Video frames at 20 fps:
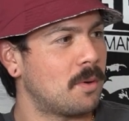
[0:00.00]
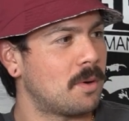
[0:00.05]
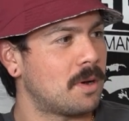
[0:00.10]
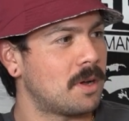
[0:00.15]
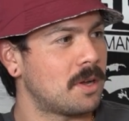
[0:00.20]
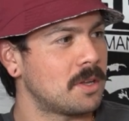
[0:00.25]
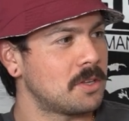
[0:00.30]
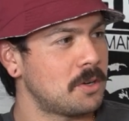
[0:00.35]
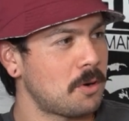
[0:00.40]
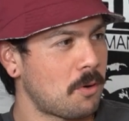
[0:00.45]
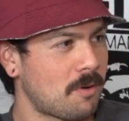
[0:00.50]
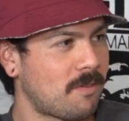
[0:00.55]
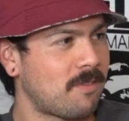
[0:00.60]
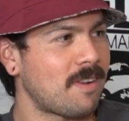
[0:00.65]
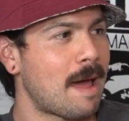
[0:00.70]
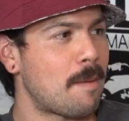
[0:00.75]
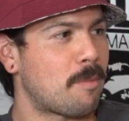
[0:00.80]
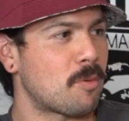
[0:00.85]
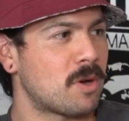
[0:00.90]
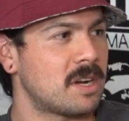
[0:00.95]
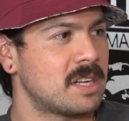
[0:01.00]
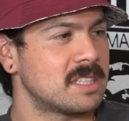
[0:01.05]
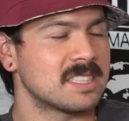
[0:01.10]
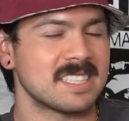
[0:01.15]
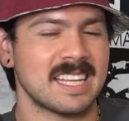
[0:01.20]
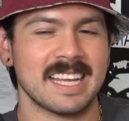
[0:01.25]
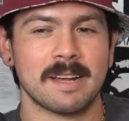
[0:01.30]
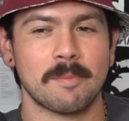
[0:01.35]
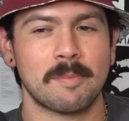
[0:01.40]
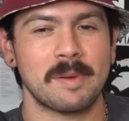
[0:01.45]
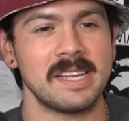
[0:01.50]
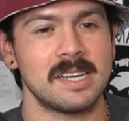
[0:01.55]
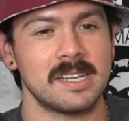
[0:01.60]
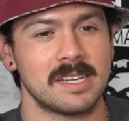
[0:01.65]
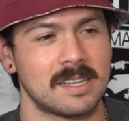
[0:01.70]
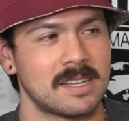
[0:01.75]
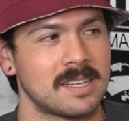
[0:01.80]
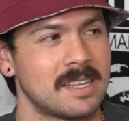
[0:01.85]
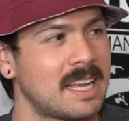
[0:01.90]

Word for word: Continue. You know what a flatbread is? Yes, like a pita.